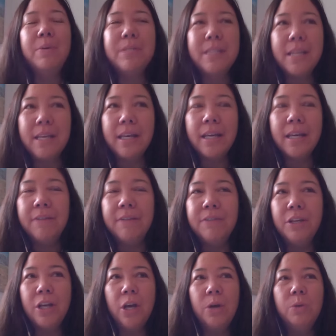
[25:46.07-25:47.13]
thinking of,
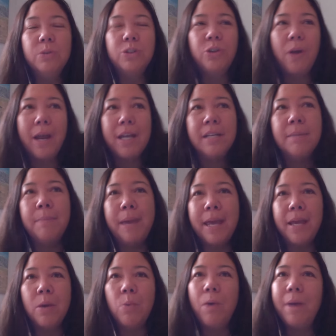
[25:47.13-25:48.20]
trying to make
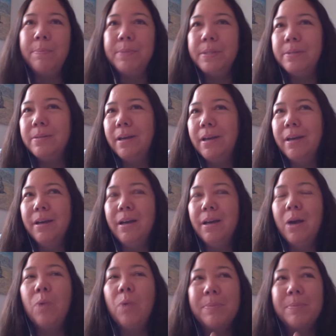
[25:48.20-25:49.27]
a
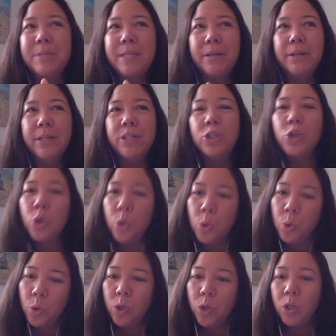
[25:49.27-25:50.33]
web series
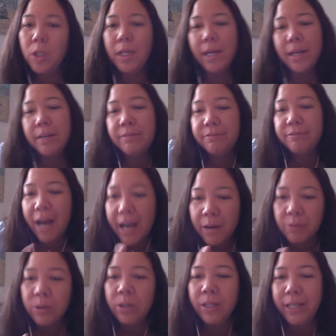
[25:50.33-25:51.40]
cool and
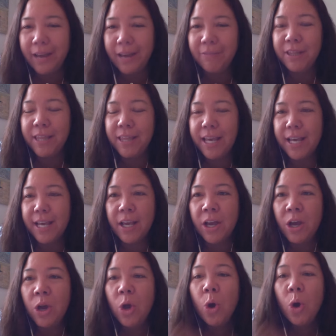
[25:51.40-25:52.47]
viral and everything.
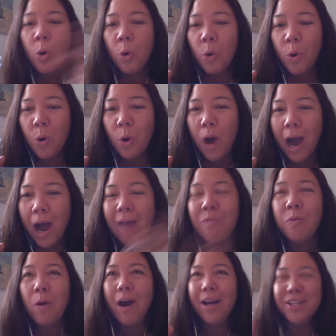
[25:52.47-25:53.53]
I've
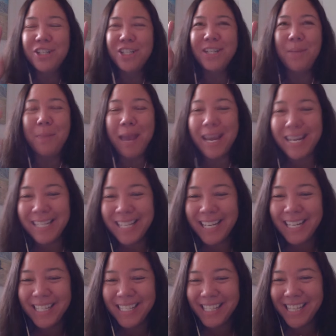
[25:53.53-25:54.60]
watched the
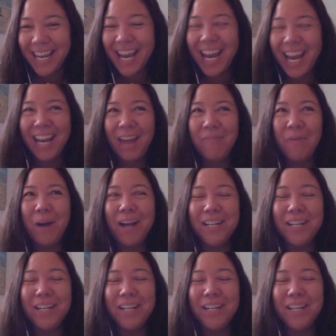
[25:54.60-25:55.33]
manatees and I've watched